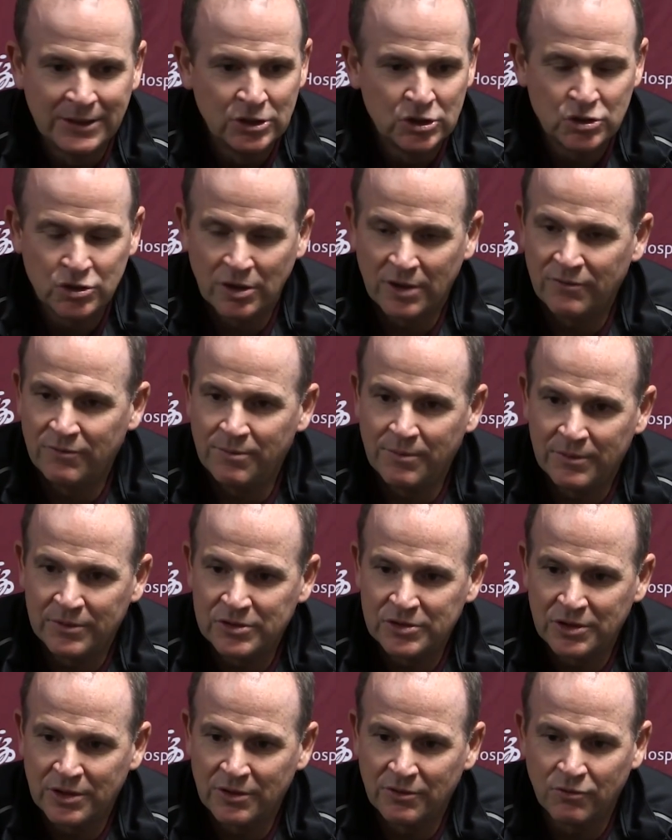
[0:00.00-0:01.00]

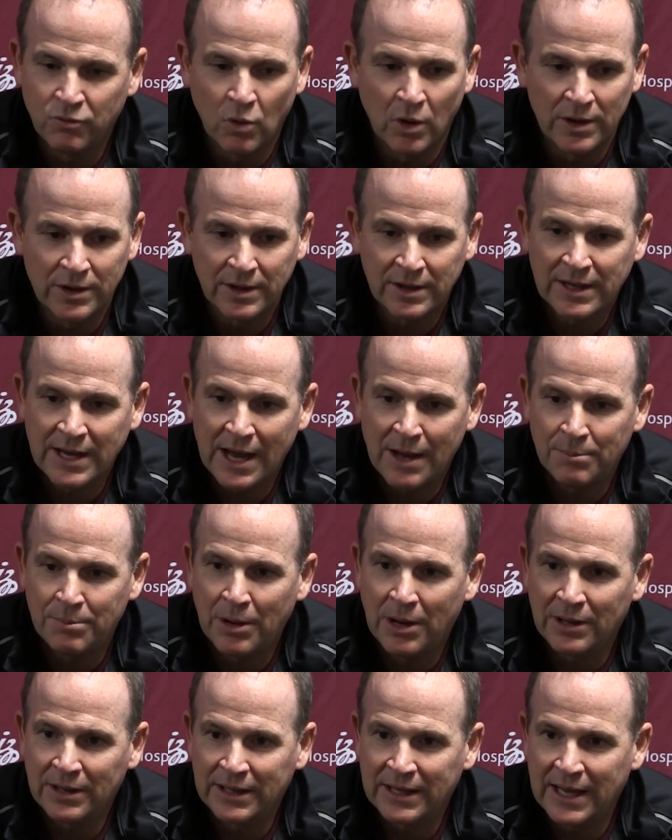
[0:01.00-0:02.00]
should have won the Cal
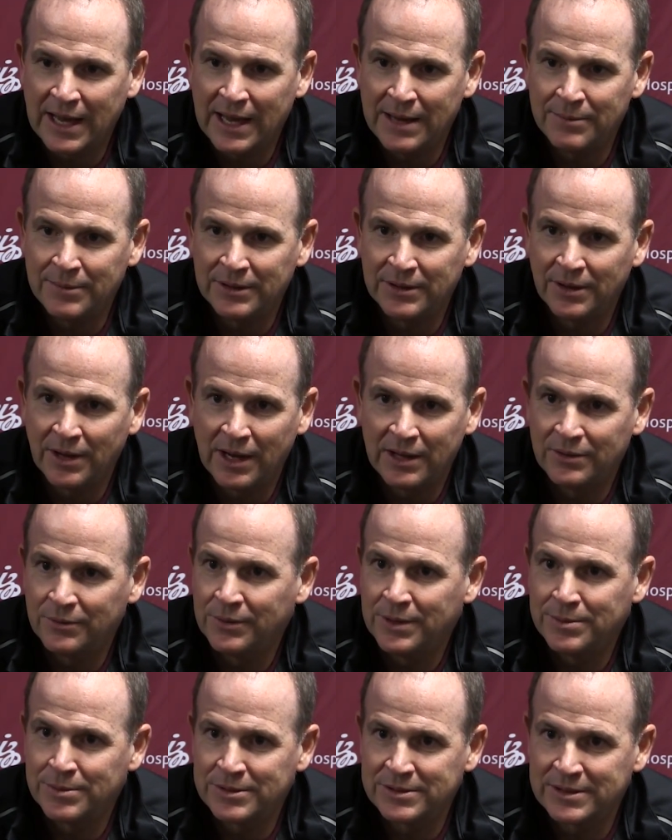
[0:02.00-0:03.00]
Poly game and the
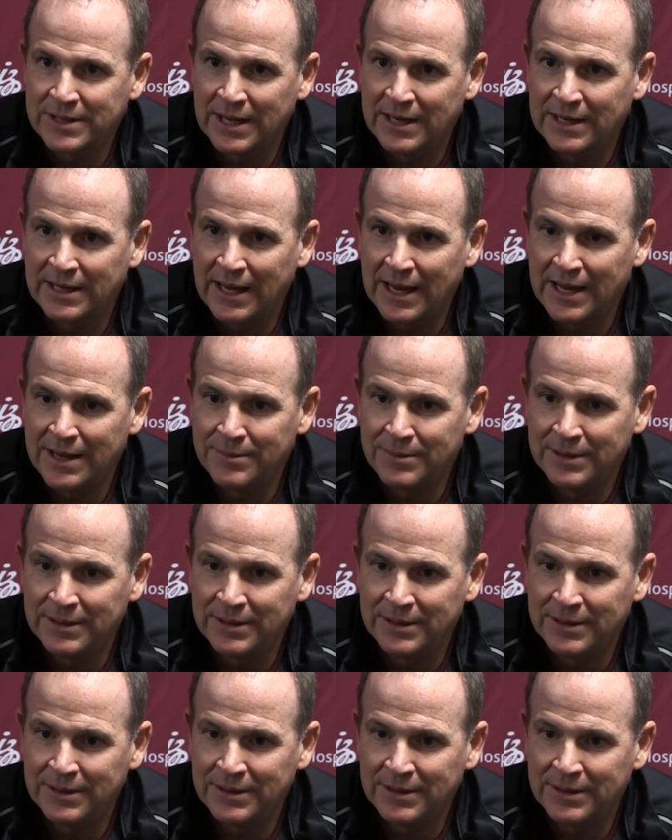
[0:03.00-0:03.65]
Weber State game.